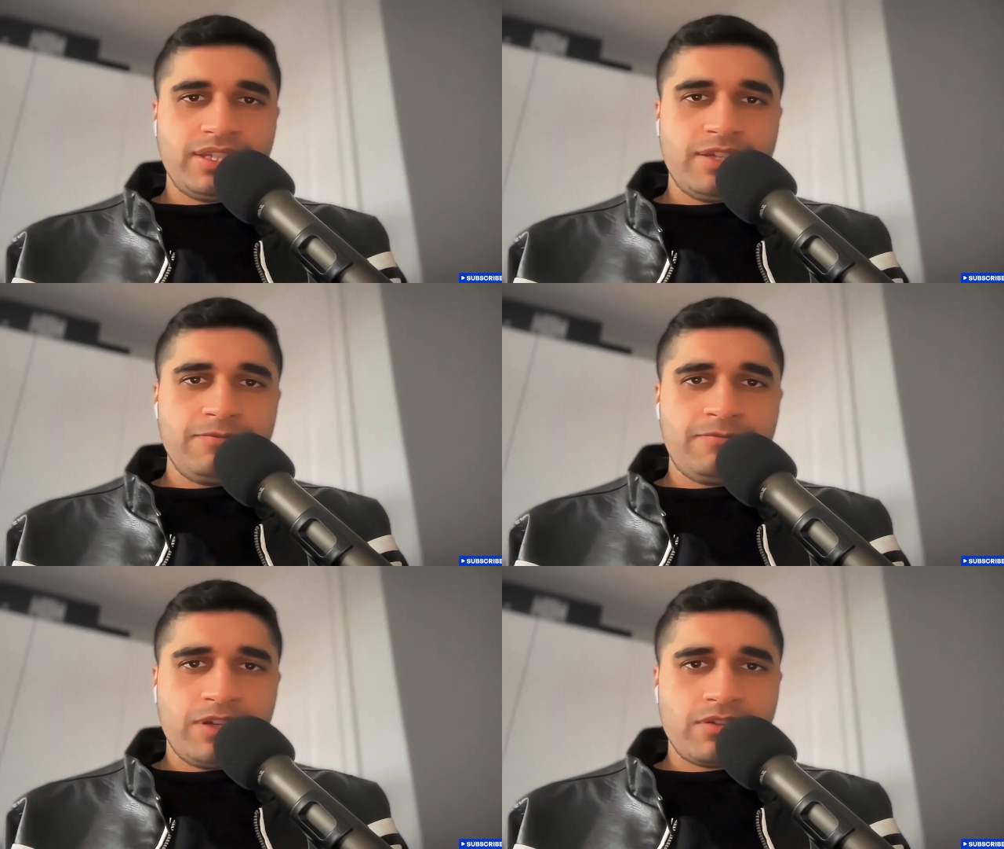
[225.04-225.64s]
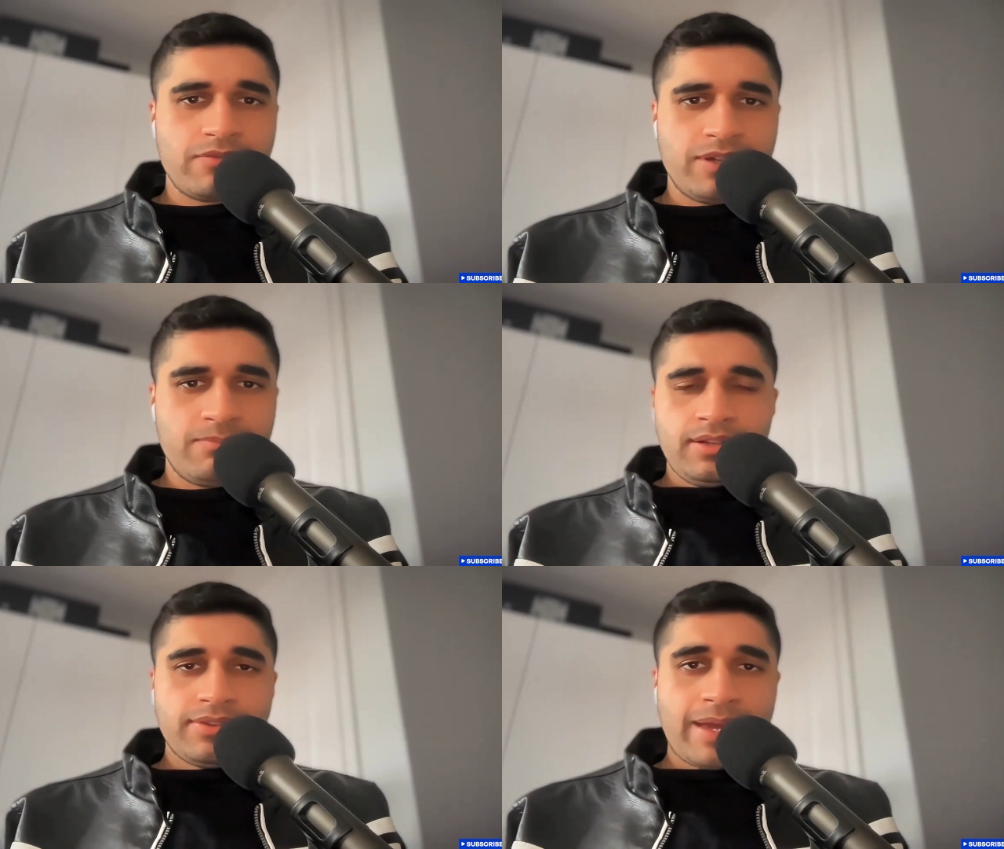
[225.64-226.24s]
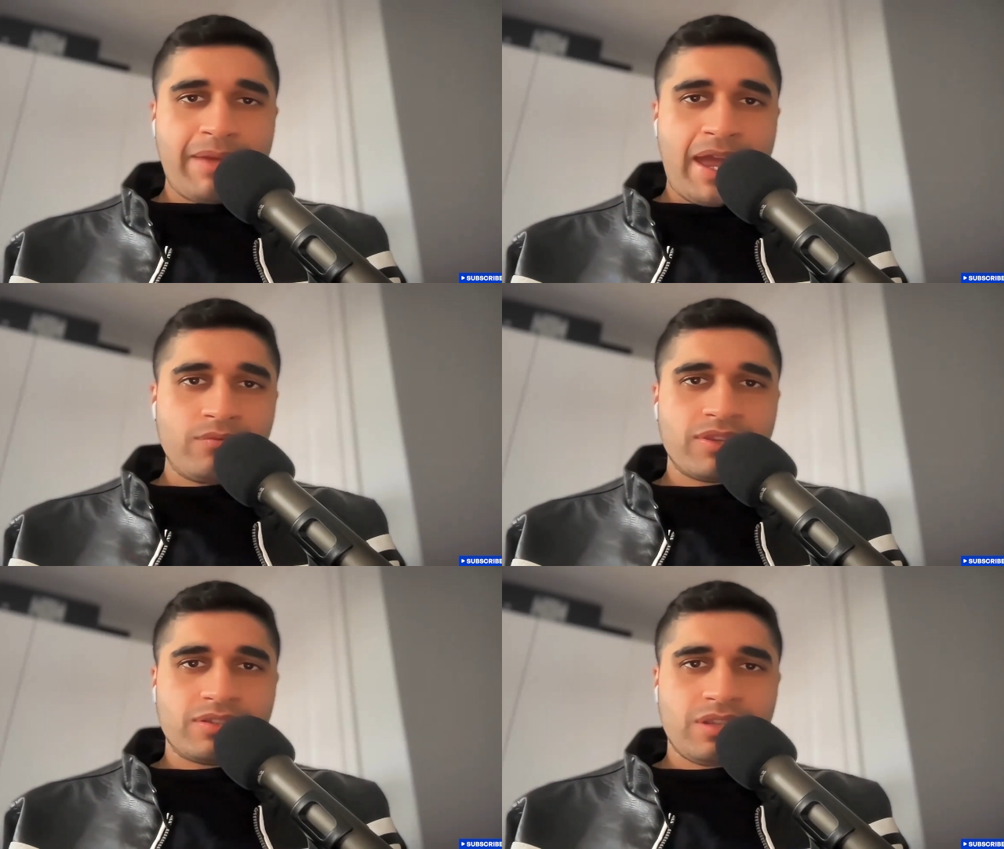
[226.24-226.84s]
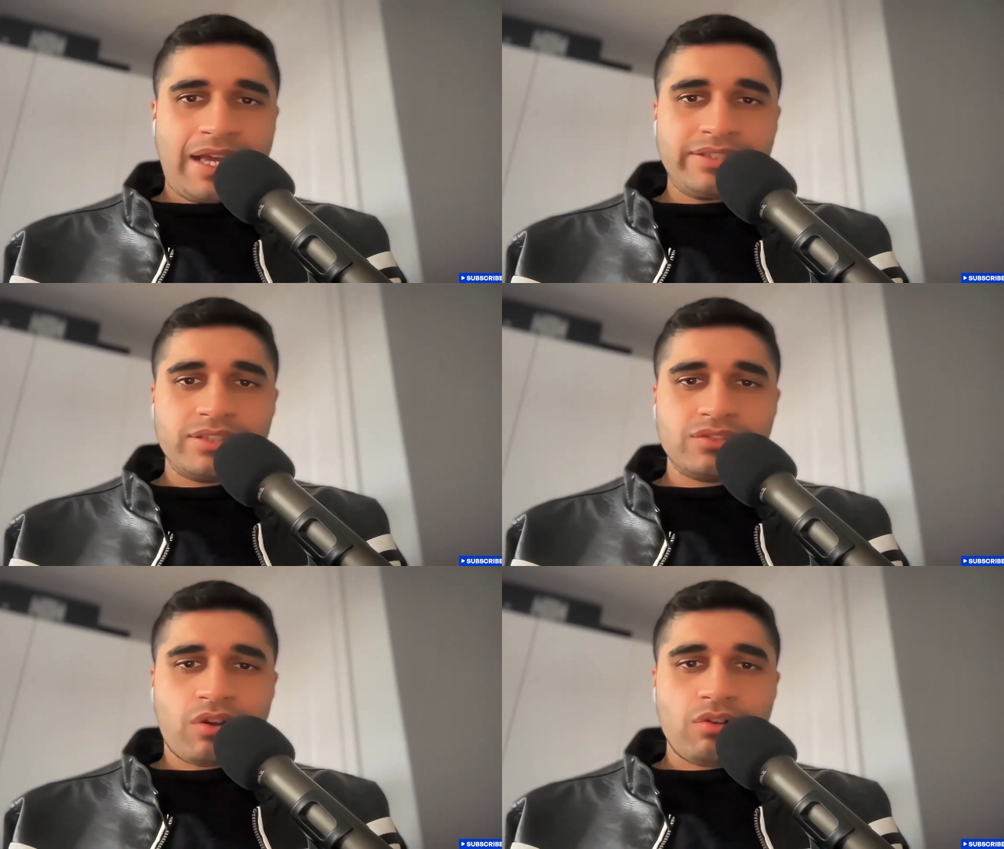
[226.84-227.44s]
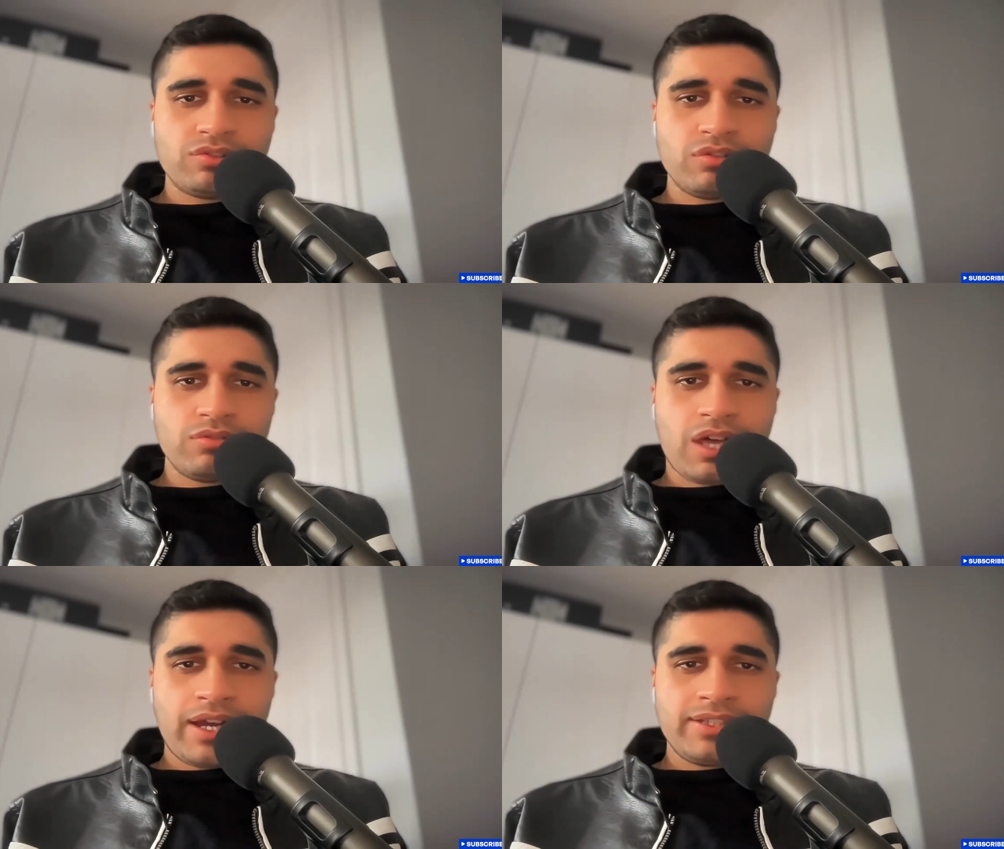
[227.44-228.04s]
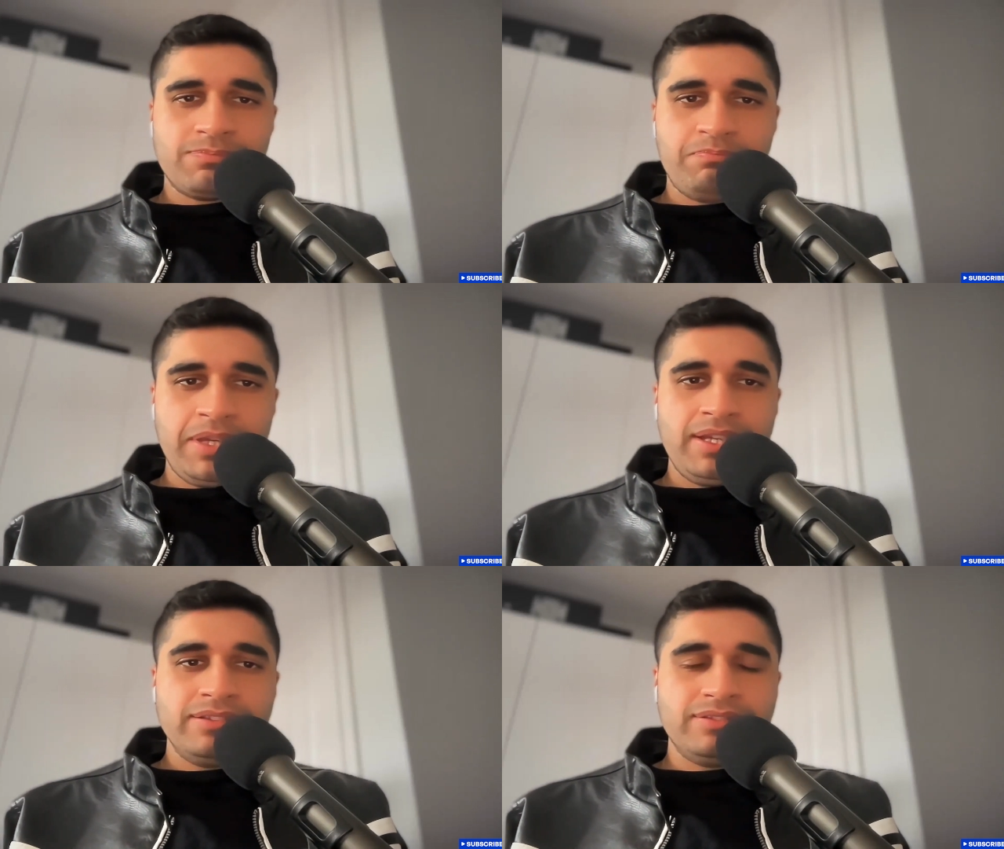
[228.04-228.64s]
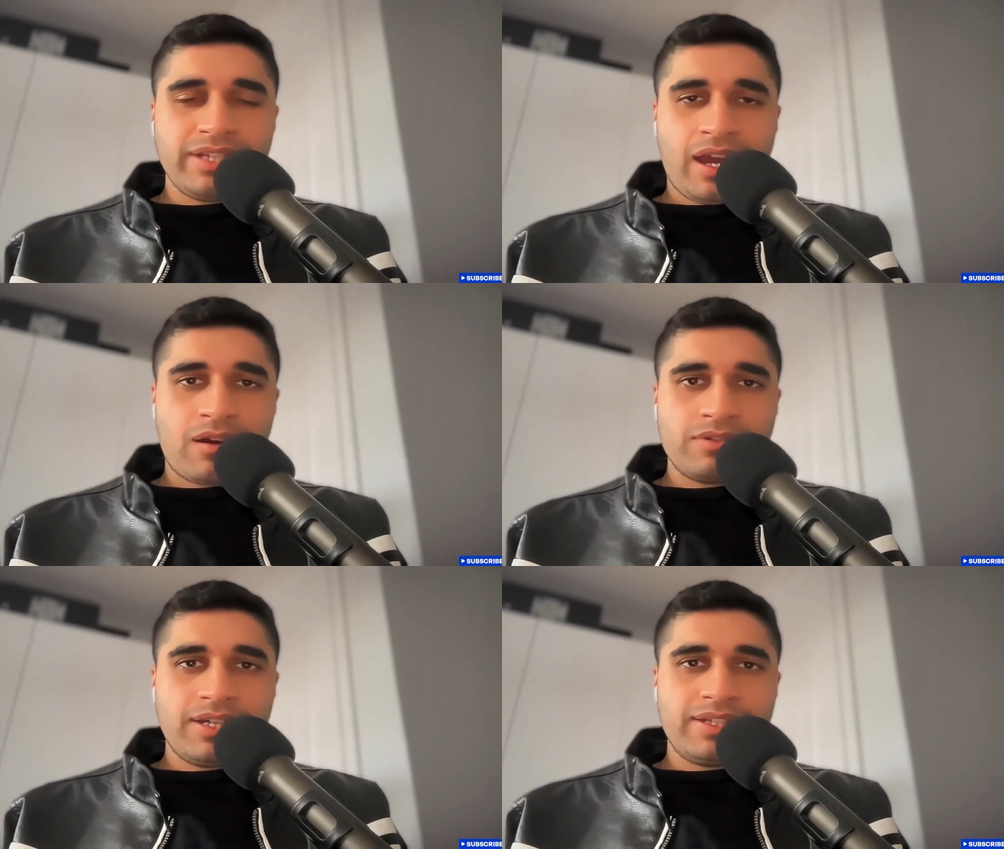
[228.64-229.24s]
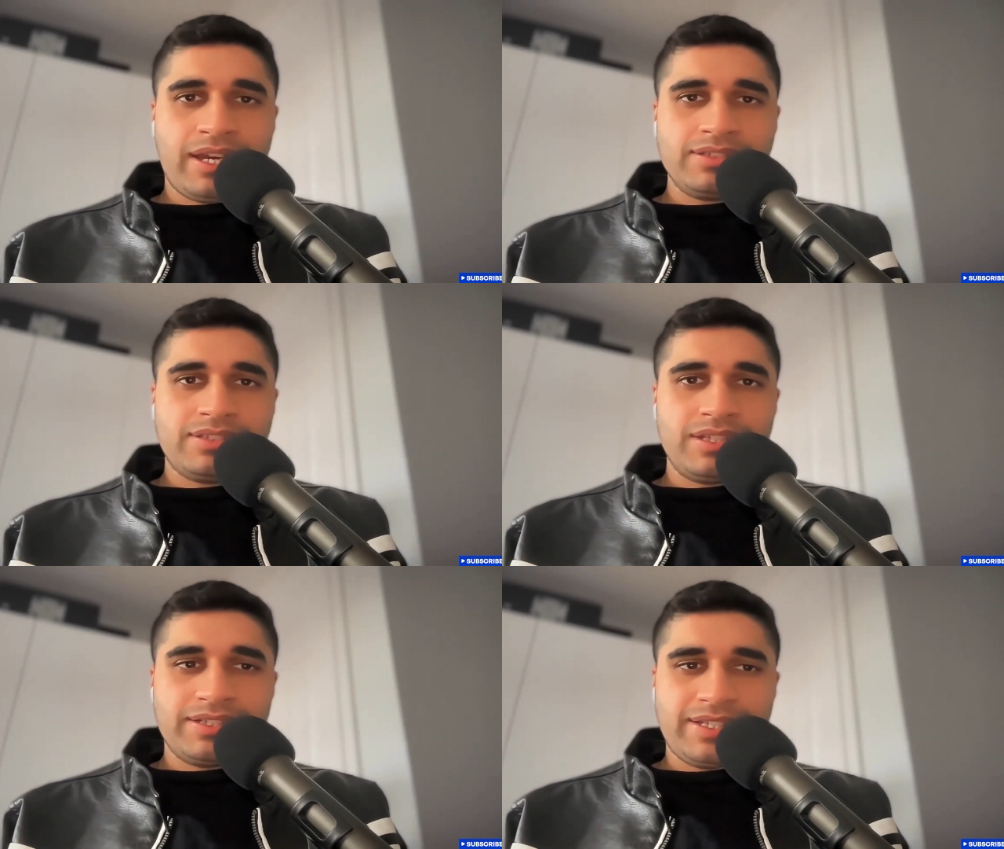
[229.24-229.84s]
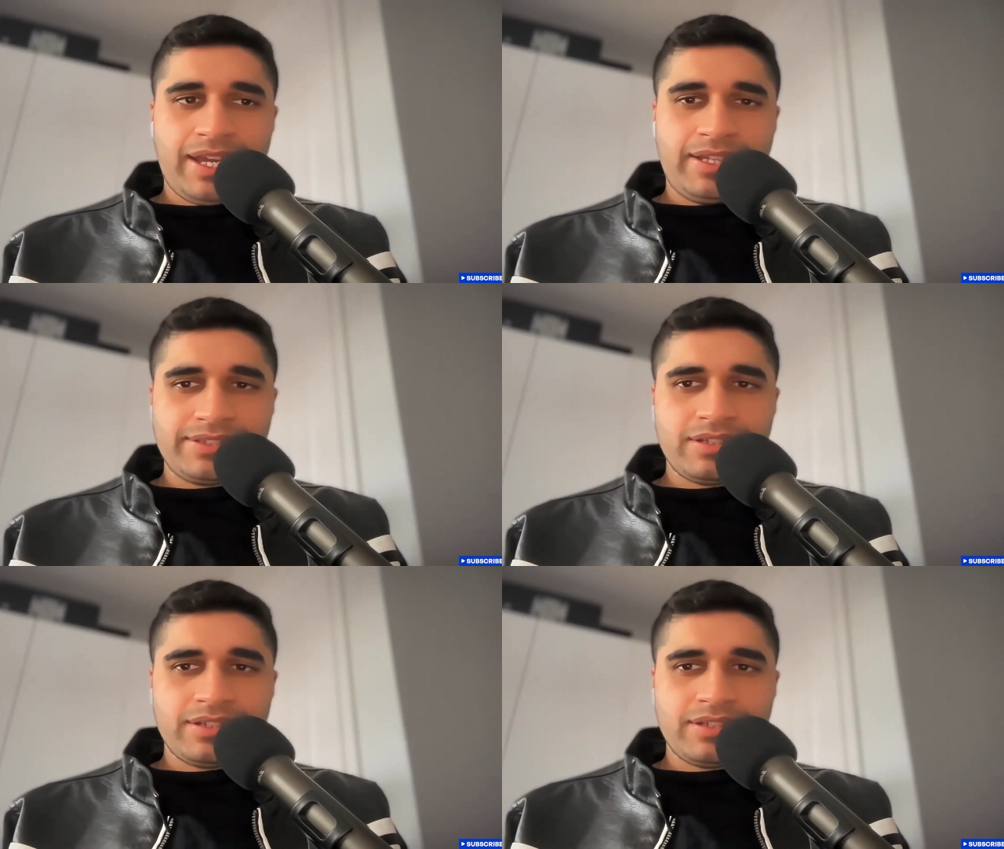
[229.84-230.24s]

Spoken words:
in fear of him. That man with glasses also lies beaten down against a gate,